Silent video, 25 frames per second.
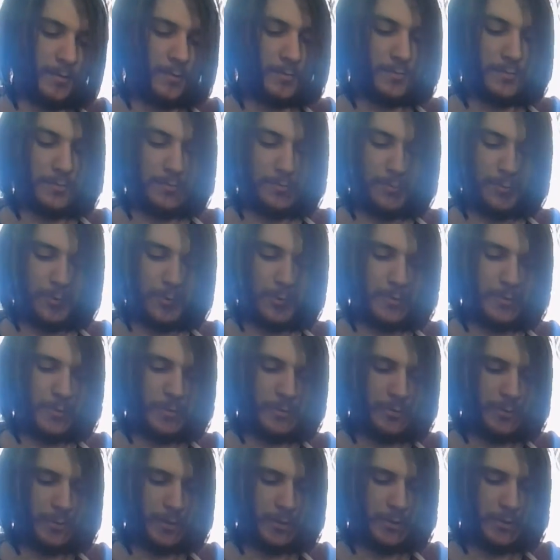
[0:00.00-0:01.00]
There's more of those
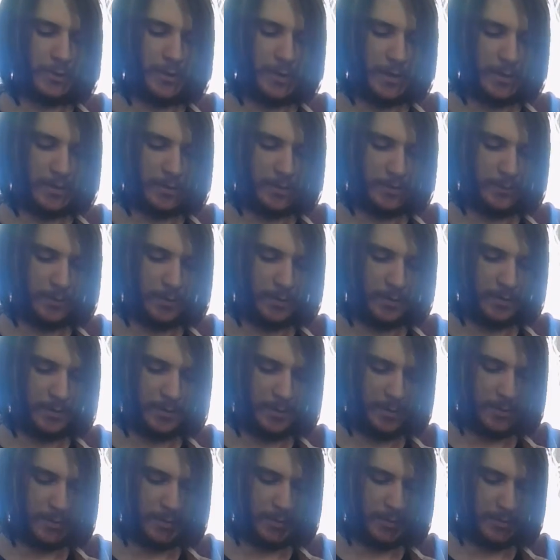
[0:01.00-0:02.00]
structure decks, plus